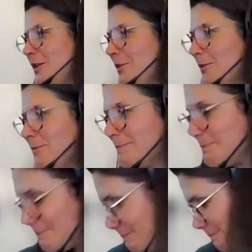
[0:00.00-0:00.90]
Oh,
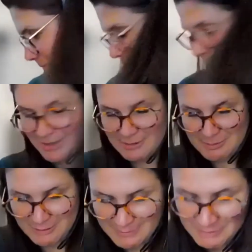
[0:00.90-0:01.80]

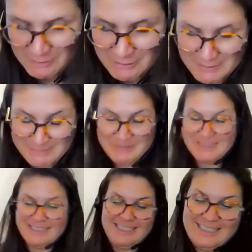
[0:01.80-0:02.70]
terrible. I'm sorry.
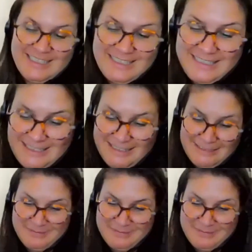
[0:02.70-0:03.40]
Uh, you, you